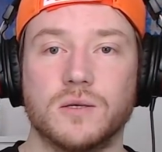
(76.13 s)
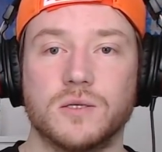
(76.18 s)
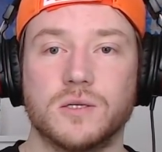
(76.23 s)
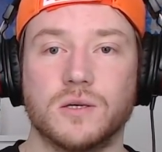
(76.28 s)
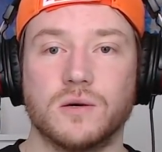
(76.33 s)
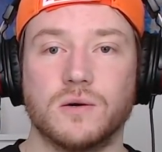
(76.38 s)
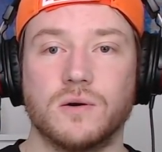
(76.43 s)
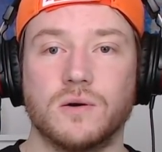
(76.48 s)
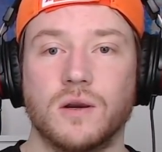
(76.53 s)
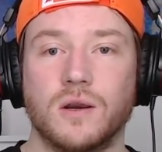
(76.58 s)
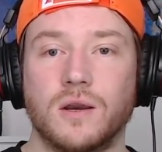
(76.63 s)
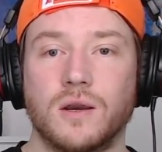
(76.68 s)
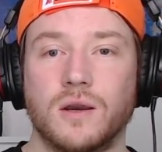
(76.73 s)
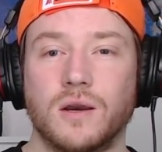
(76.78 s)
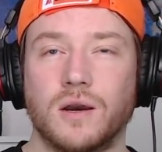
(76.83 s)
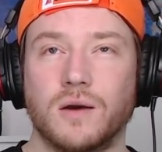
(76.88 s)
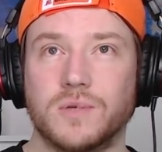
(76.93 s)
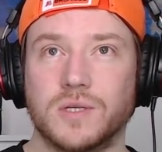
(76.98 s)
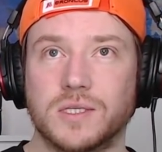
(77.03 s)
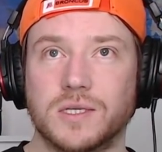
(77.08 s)
so
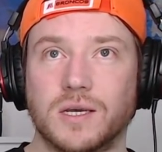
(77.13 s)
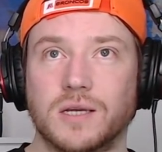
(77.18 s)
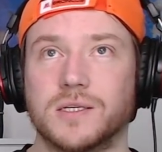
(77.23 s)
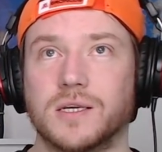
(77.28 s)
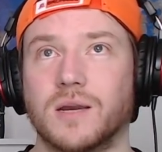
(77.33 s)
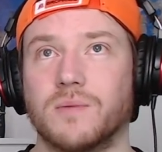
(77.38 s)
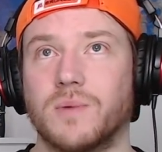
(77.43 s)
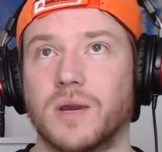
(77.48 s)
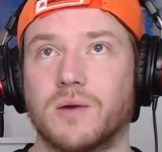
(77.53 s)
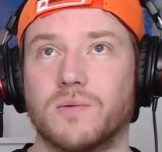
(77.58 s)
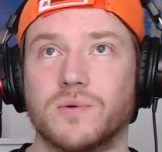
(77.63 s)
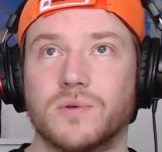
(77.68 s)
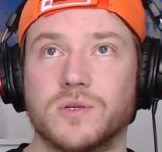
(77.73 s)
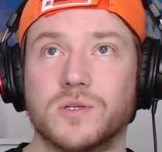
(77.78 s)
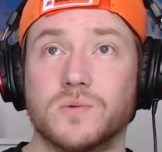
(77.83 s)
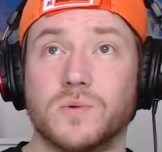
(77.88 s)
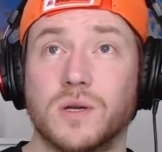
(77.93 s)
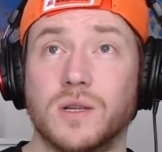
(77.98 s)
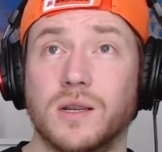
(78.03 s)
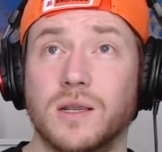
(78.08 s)
I've decided to come back with
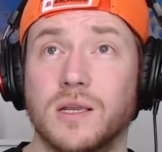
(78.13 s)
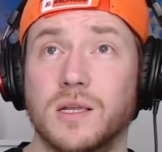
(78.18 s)
this one.